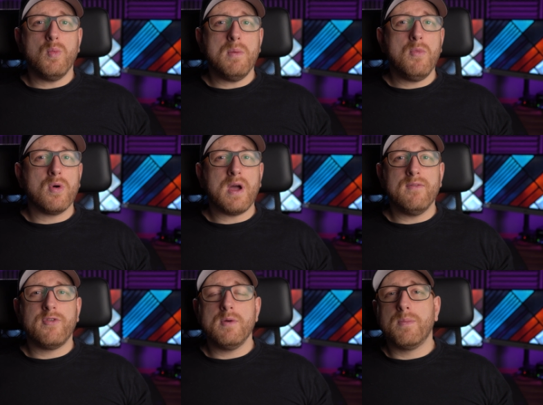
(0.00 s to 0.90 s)
The 1More
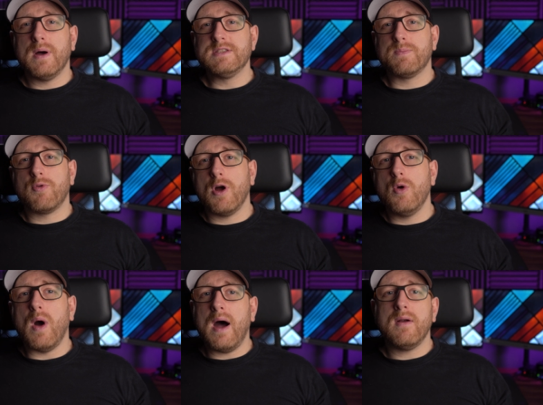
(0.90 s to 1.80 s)
ComfoBuds
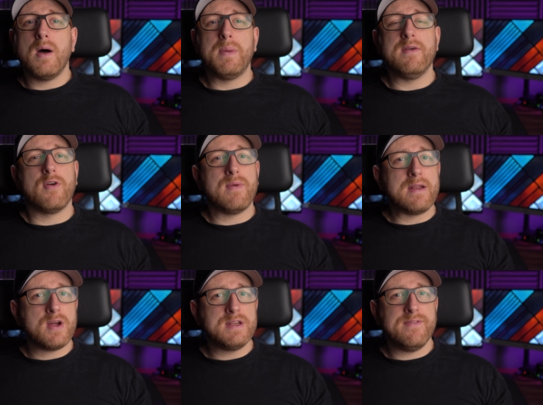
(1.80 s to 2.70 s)
Pro RRP for
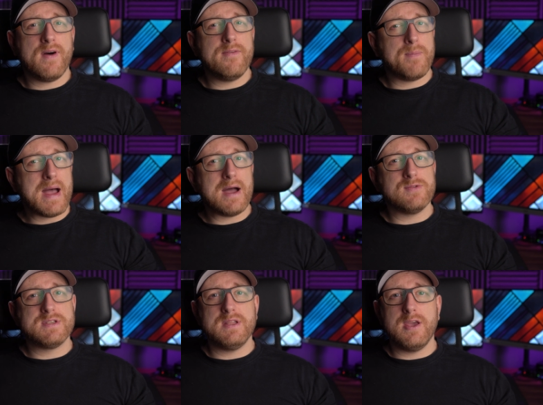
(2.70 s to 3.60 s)
around
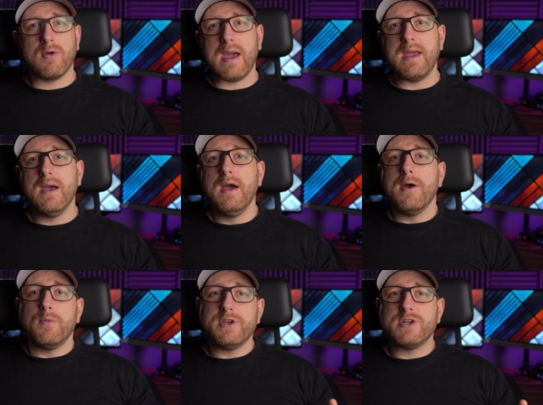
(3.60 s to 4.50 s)
£95 in the UK,
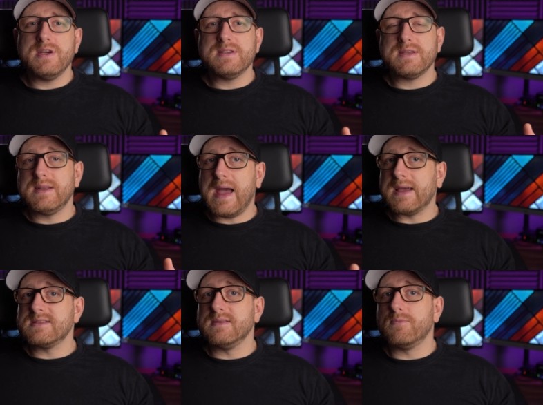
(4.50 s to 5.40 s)
which is an
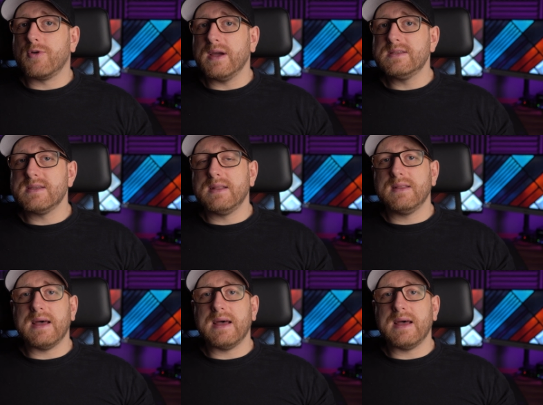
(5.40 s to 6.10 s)
excellent price, and